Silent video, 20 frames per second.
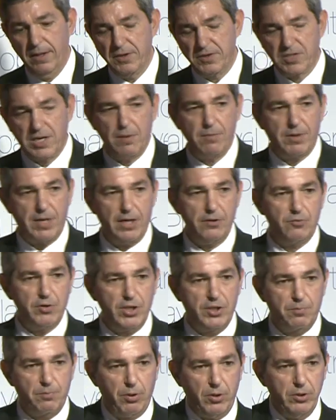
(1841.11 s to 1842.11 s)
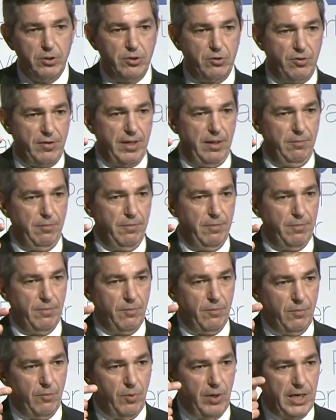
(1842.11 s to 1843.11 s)
Some countries point to them
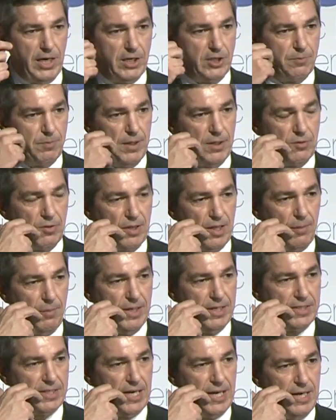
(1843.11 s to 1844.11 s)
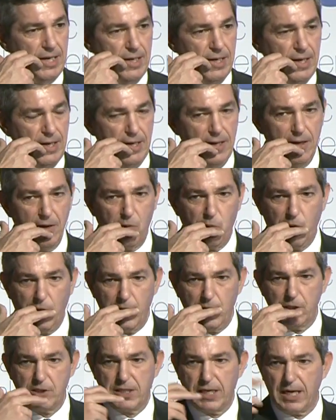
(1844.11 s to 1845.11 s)
when I speak to them and say, why are
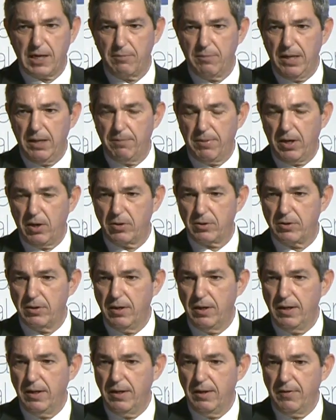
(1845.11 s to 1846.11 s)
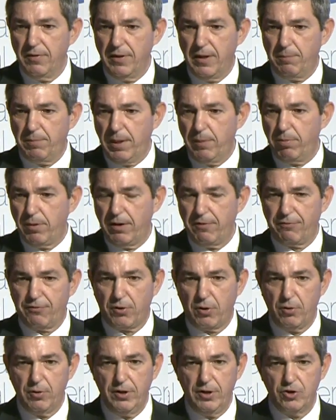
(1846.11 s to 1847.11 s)
you telling me about the people I've
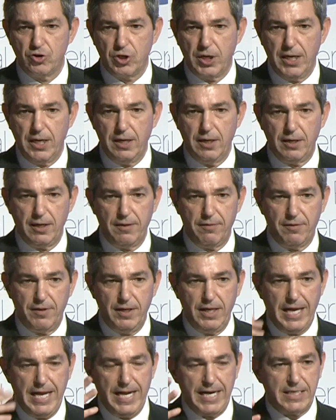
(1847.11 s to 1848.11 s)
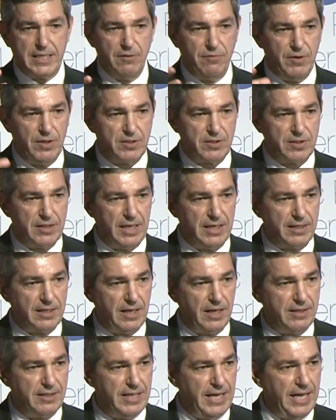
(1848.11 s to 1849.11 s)
thrown in jail and the activists that
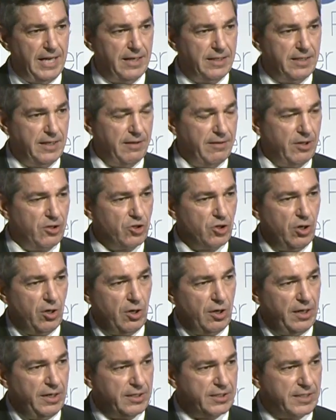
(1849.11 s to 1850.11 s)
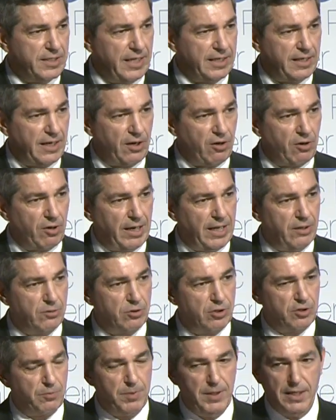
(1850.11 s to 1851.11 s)
are dead and the journalists that are not allowed
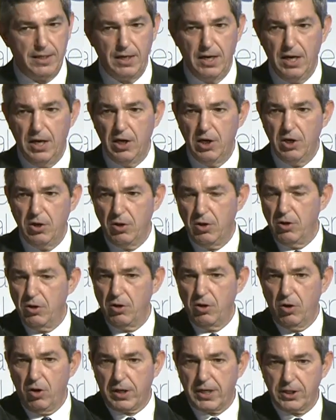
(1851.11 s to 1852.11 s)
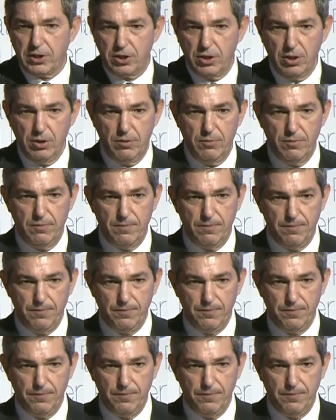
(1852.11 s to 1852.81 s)
to speak? Look at you.